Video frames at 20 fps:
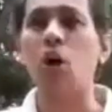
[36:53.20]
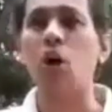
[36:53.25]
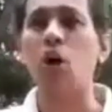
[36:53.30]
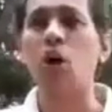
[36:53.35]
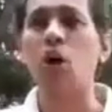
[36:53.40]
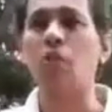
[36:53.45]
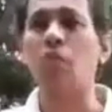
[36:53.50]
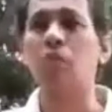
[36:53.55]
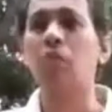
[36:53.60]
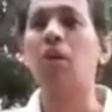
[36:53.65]

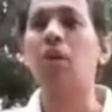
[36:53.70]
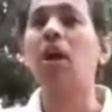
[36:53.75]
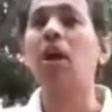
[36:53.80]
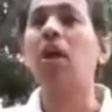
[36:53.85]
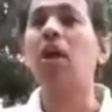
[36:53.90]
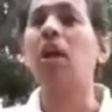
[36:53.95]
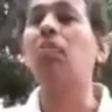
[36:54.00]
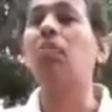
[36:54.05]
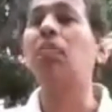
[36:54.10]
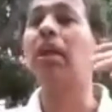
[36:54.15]
of
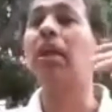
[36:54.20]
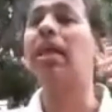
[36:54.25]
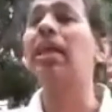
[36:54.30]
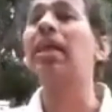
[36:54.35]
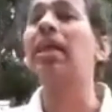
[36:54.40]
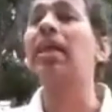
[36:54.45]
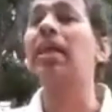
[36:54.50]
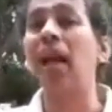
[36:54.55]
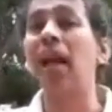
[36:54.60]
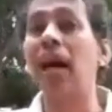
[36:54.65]

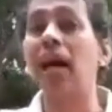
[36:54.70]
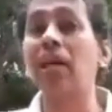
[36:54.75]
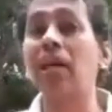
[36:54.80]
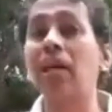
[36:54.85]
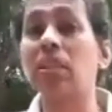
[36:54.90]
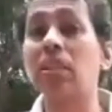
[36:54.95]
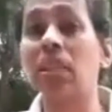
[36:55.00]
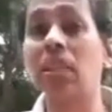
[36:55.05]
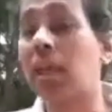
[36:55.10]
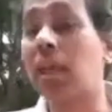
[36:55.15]
completely glass.
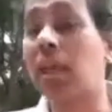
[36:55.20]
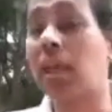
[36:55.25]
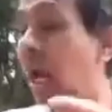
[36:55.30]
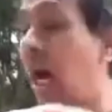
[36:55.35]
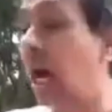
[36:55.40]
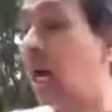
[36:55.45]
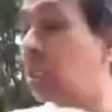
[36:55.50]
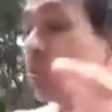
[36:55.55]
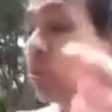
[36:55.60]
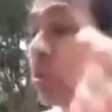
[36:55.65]
The
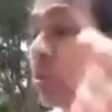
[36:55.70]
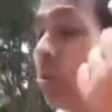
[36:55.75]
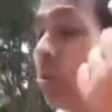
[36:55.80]
glass was